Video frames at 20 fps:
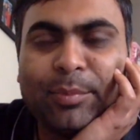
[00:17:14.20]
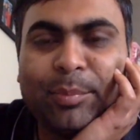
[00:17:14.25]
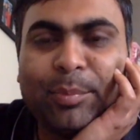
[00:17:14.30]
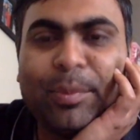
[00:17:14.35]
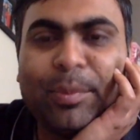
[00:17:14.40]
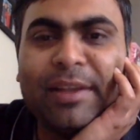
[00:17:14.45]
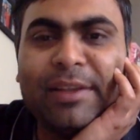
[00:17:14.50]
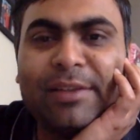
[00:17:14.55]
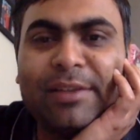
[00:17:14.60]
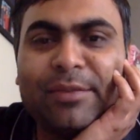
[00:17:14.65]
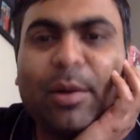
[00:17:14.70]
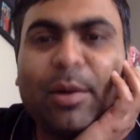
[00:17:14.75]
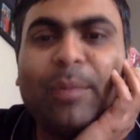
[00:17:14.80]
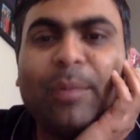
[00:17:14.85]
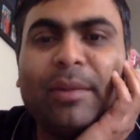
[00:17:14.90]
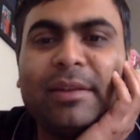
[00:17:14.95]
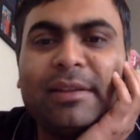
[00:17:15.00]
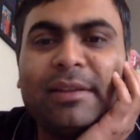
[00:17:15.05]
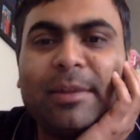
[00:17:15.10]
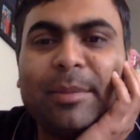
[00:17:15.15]
based
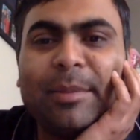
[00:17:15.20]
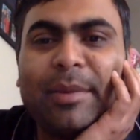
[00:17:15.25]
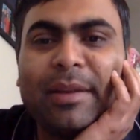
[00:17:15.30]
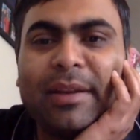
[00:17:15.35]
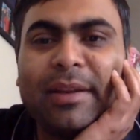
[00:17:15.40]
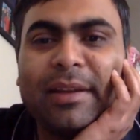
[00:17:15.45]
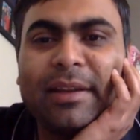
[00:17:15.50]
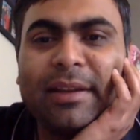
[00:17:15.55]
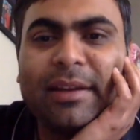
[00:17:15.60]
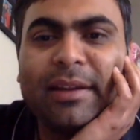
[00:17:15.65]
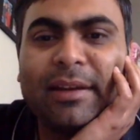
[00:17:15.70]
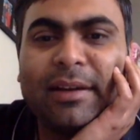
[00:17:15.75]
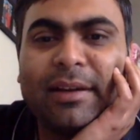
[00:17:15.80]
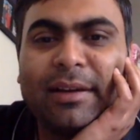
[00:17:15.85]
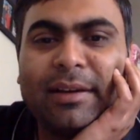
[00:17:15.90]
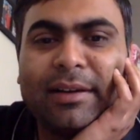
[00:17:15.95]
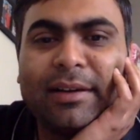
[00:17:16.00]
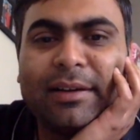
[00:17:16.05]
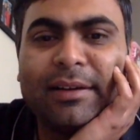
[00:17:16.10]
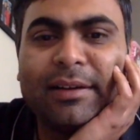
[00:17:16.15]
from the summary,
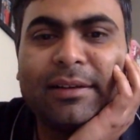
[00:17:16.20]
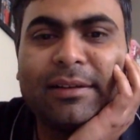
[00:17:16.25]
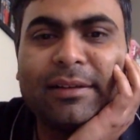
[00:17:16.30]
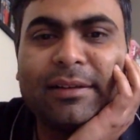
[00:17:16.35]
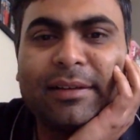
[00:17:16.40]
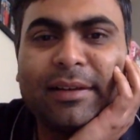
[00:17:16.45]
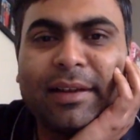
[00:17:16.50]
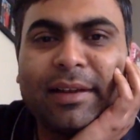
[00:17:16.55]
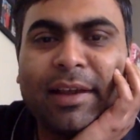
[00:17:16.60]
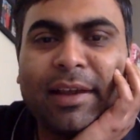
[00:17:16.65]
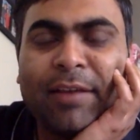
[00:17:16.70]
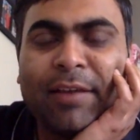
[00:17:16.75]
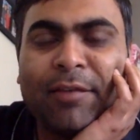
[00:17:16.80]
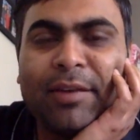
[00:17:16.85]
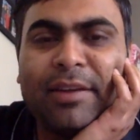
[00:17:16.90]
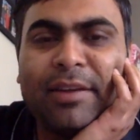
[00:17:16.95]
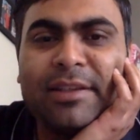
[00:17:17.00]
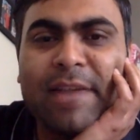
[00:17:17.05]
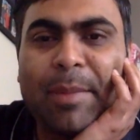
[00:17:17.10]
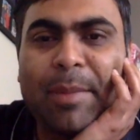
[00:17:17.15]

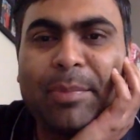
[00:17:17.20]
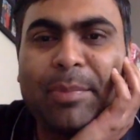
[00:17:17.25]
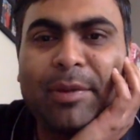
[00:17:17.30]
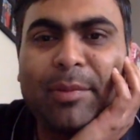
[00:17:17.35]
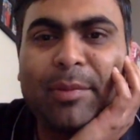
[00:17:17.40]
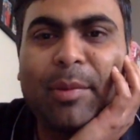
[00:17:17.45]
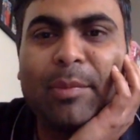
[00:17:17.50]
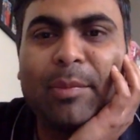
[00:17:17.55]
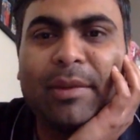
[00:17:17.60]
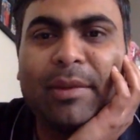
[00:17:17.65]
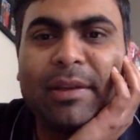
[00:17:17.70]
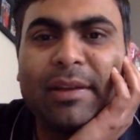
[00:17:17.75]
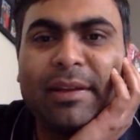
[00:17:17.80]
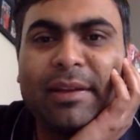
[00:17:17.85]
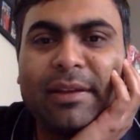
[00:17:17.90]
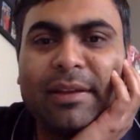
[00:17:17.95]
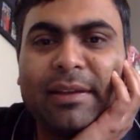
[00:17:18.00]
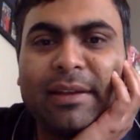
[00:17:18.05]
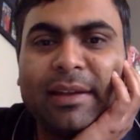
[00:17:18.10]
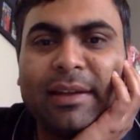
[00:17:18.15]
every chapter
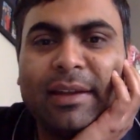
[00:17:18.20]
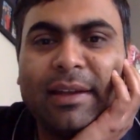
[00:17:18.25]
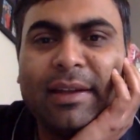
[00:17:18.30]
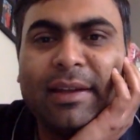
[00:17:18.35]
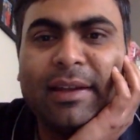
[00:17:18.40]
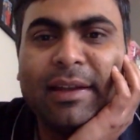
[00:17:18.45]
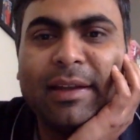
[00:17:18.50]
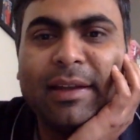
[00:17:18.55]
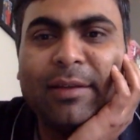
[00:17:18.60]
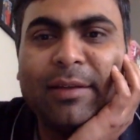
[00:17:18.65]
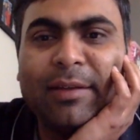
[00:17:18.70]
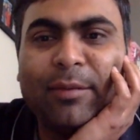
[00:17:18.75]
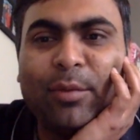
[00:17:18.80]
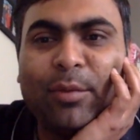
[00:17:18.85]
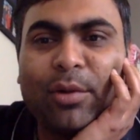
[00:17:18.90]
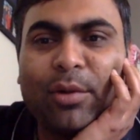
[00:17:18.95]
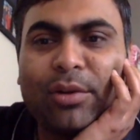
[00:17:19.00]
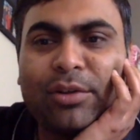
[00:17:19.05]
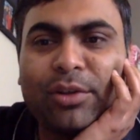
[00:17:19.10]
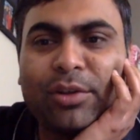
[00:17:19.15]
probably
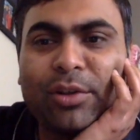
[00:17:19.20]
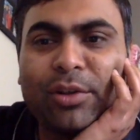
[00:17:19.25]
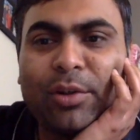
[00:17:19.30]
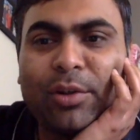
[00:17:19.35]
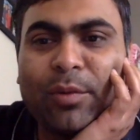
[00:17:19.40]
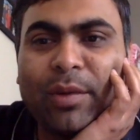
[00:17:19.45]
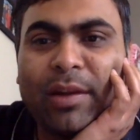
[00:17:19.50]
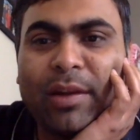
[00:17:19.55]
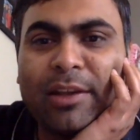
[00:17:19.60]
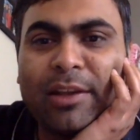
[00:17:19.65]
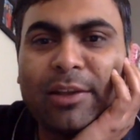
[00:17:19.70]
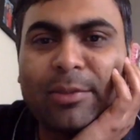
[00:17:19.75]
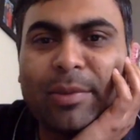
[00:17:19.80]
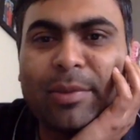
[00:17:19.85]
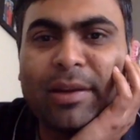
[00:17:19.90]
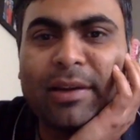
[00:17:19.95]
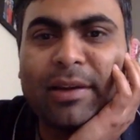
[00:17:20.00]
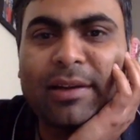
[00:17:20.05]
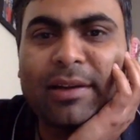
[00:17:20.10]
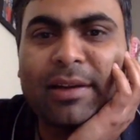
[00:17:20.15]
focuses on one
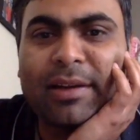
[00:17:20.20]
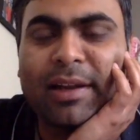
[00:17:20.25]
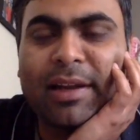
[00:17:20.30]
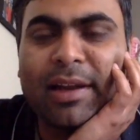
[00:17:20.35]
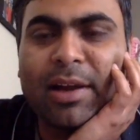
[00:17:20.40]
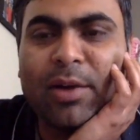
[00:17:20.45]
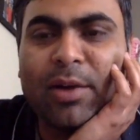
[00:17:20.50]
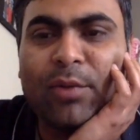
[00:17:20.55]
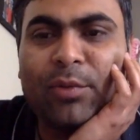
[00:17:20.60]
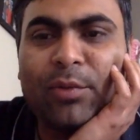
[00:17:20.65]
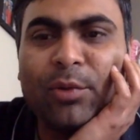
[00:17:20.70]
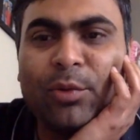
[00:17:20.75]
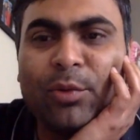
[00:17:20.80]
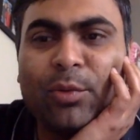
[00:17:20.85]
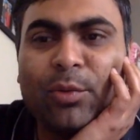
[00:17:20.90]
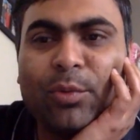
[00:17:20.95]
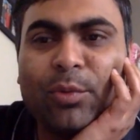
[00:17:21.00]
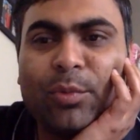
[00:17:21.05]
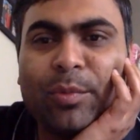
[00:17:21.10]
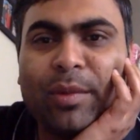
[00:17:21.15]
aspect, like how
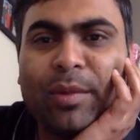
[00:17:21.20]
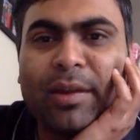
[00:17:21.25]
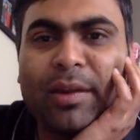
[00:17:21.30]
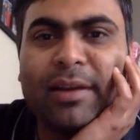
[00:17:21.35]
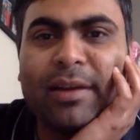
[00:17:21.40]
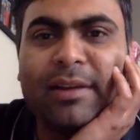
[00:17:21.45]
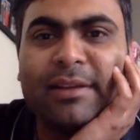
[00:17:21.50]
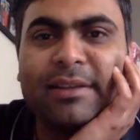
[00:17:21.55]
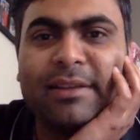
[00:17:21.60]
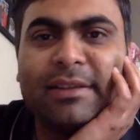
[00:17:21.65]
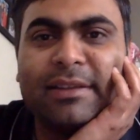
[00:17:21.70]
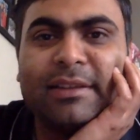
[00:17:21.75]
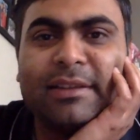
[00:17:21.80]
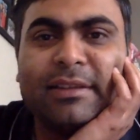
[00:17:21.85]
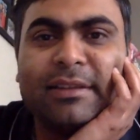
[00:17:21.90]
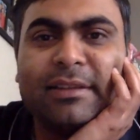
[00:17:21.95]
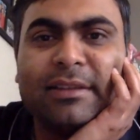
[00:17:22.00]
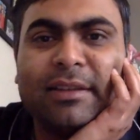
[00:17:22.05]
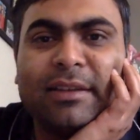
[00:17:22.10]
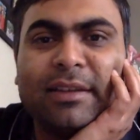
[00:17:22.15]
you make a
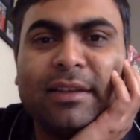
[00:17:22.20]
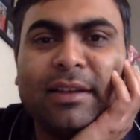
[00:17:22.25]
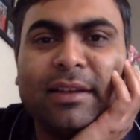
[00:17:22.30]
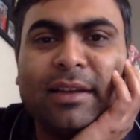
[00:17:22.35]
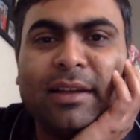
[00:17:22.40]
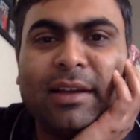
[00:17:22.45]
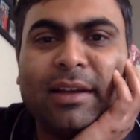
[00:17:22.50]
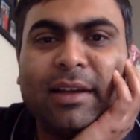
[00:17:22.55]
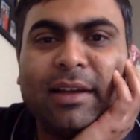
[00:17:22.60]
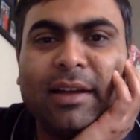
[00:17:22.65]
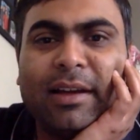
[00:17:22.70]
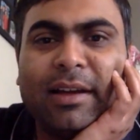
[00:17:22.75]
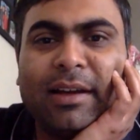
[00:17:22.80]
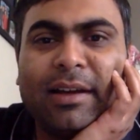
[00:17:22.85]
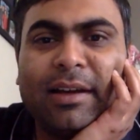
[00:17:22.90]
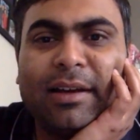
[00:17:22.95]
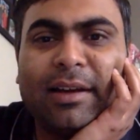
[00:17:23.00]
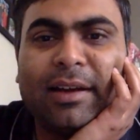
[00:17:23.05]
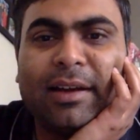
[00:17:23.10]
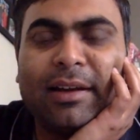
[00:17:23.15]
decision,
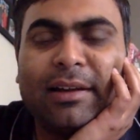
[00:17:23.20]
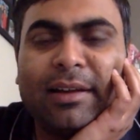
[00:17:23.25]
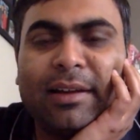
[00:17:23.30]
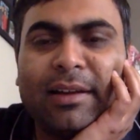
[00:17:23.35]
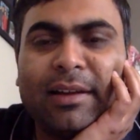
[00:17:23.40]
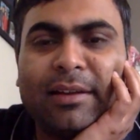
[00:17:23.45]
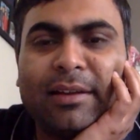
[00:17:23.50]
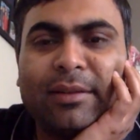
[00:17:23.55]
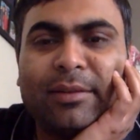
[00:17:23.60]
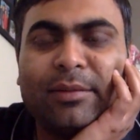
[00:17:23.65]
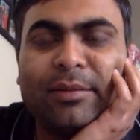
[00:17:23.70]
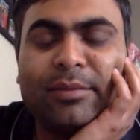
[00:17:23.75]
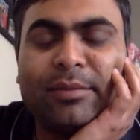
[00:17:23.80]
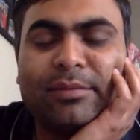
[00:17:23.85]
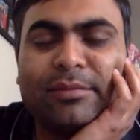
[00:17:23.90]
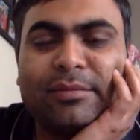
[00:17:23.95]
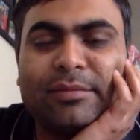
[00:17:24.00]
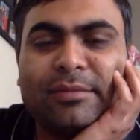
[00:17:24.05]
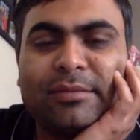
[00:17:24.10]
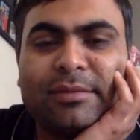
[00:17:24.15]
and then
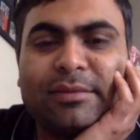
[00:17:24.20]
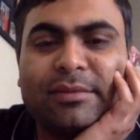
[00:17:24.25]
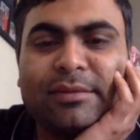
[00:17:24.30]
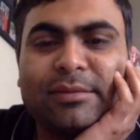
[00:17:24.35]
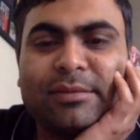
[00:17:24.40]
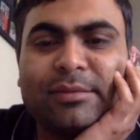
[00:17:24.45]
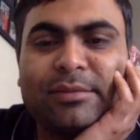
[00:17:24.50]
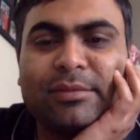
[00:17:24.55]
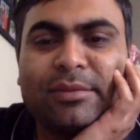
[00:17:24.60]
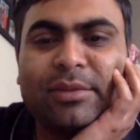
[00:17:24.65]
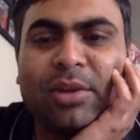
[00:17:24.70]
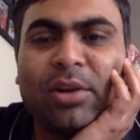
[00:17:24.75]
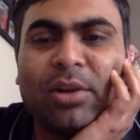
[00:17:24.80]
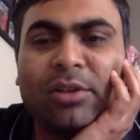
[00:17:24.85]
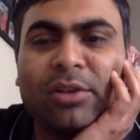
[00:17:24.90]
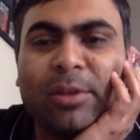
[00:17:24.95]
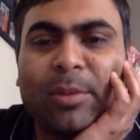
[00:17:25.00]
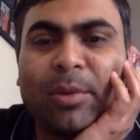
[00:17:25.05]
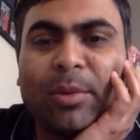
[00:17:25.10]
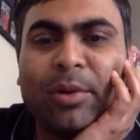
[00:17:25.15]

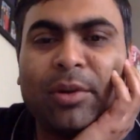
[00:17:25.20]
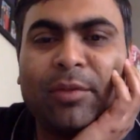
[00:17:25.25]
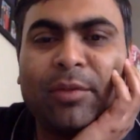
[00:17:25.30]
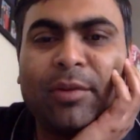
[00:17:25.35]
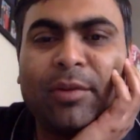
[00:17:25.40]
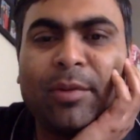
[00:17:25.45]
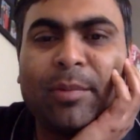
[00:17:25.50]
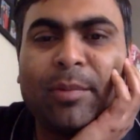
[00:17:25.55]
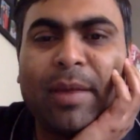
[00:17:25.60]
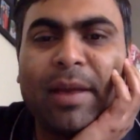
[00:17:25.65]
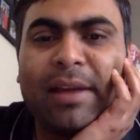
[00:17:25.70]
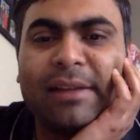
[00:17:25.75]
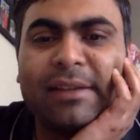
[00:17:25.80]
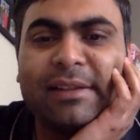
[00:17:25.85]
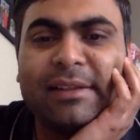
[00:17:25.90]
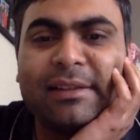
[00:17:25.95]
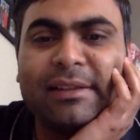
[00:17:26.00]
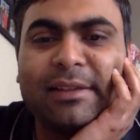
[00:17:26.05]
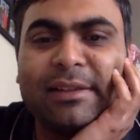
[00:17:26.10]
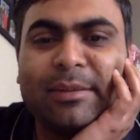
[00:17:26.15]
talks about different
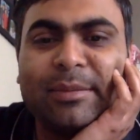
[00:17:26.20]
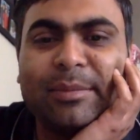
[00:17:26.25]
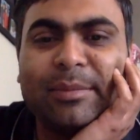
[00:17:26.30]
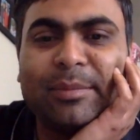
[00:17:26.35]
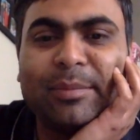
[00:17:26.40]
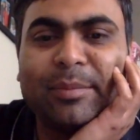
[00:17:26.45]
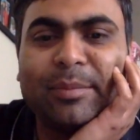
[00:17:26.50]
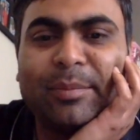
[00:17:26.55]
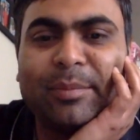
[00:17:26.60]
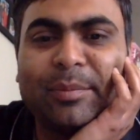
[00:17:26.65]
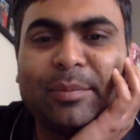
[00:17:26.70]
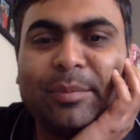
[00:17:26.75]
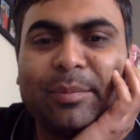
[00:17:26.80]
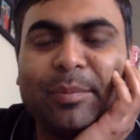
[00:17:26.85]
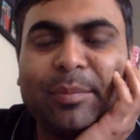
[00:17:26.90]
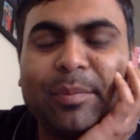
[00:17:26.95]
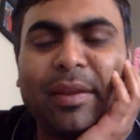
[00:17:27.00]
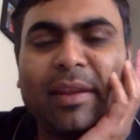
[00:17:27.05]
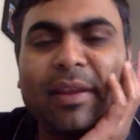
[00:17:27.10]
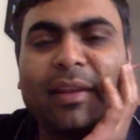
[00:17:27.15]
biases in
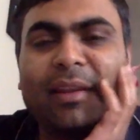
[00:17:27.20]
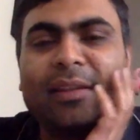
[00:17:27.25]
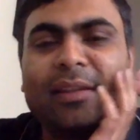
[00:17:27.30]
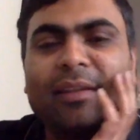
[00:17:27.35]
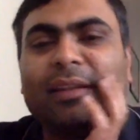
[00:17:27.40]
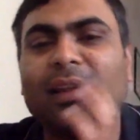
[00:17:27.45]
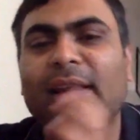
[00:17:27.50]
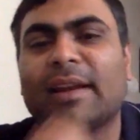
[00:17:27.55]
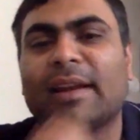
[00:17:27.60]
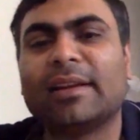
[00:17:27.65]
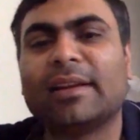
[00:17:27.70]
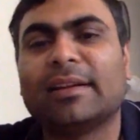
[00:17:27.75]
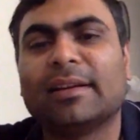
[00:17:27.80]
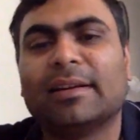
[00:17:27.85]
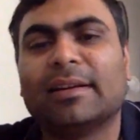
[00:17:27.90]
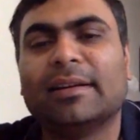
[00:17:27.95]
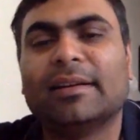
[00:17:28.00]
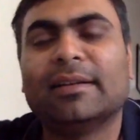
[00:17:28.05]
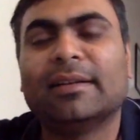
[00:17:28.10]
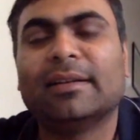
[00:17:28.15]
making that
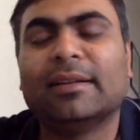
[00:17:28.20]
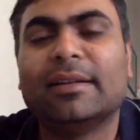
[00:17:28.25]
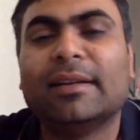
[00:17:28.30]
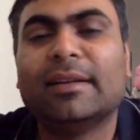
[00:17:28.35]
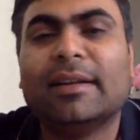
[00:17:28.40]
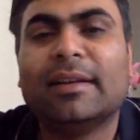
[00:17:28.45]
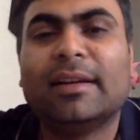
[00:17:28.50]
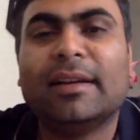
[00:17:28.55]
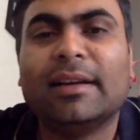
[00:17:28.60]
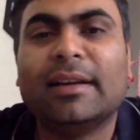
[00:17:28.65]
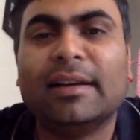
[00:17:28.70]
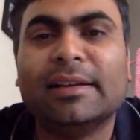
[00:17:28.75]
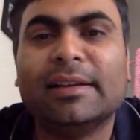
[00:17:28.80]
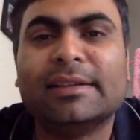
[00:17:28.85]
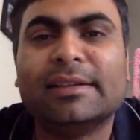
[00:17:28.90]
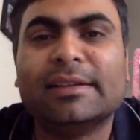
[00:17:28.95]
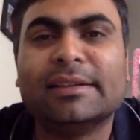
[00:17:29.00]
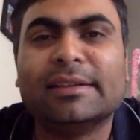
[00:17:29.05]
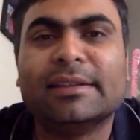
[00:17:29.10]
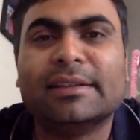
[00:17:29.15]

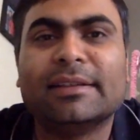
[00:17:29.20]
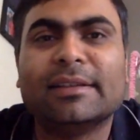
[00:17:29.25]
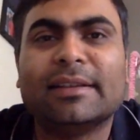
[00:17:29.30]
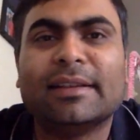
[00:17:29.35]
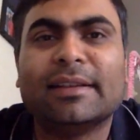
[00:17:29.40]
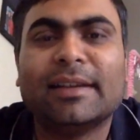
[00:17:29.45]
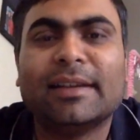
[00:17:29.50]
decision.